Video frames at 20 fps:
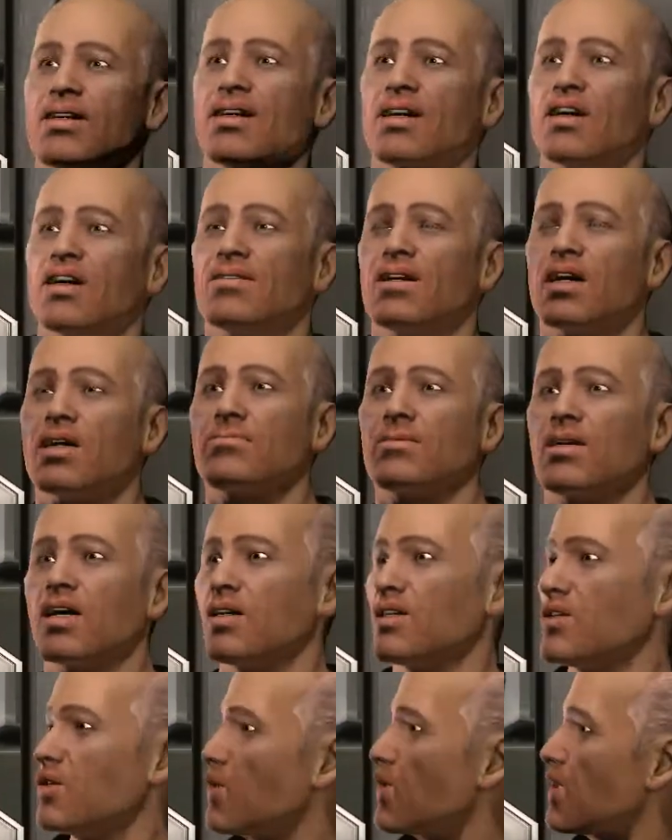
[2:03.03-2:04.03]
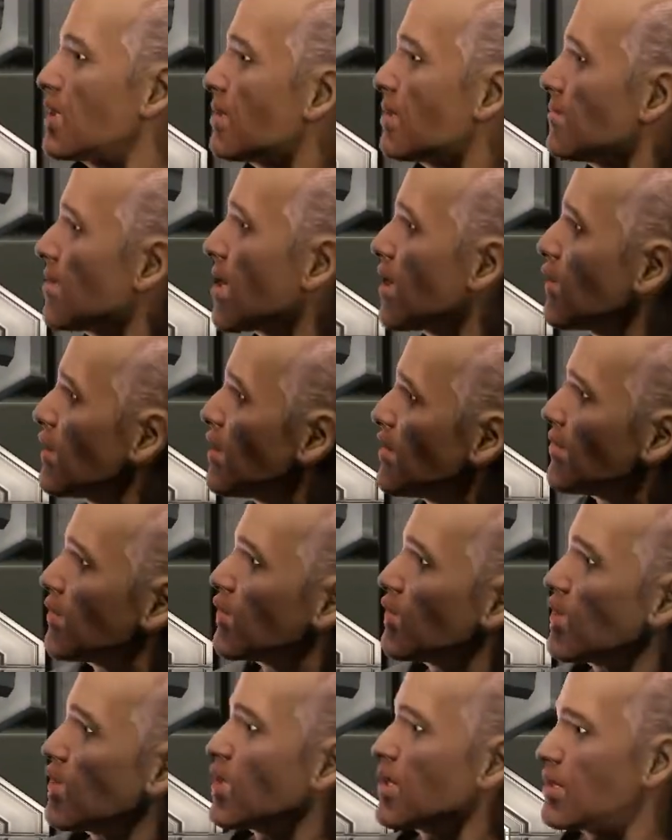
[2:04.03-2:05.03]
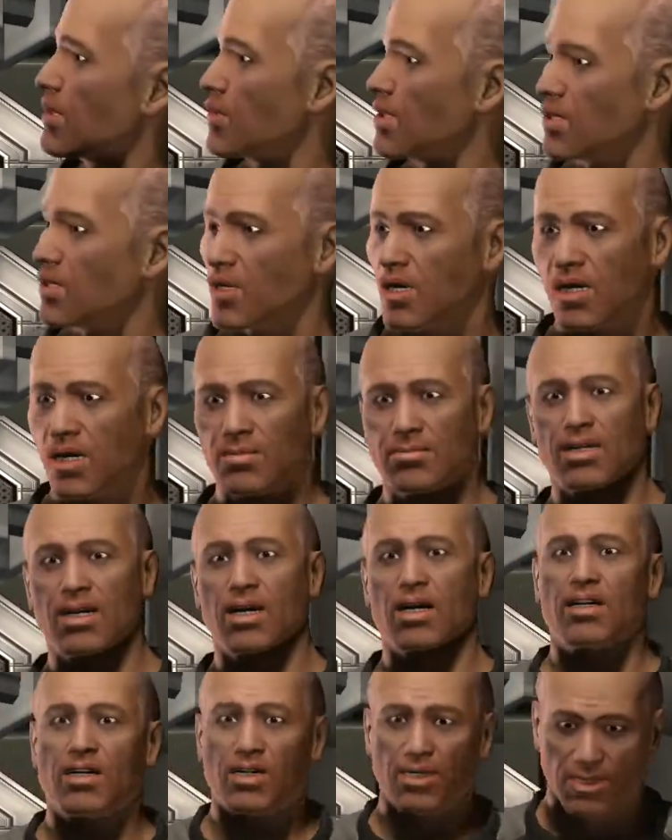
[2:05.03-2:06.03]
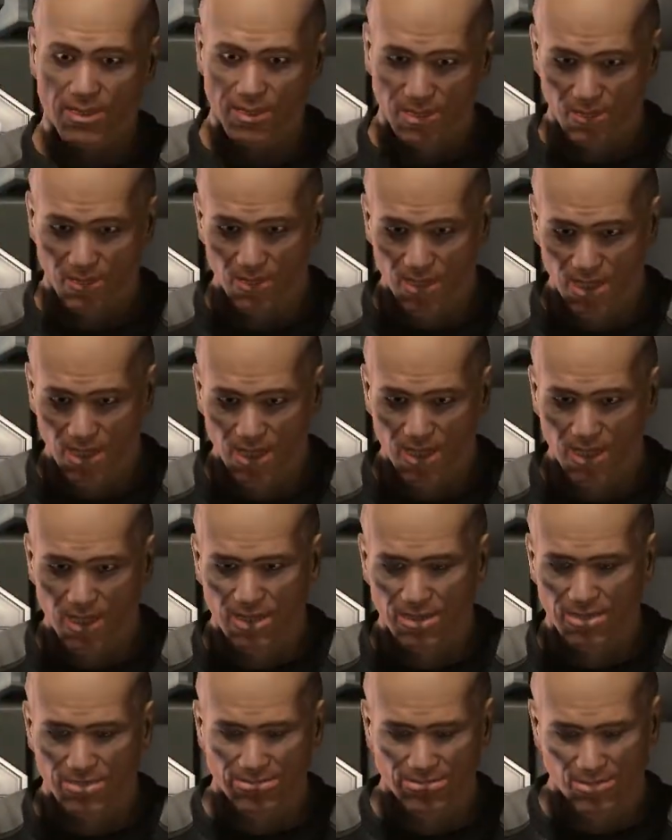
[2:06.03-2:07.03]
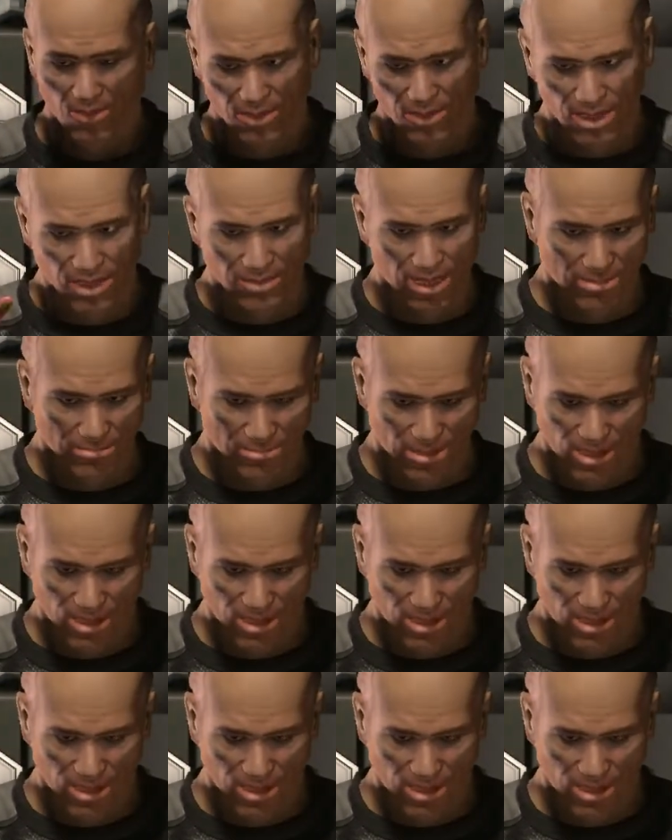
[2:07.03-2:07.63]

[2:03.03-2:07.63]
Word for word: You've got more to worry about than grocery shopping on the Citadel. Forget I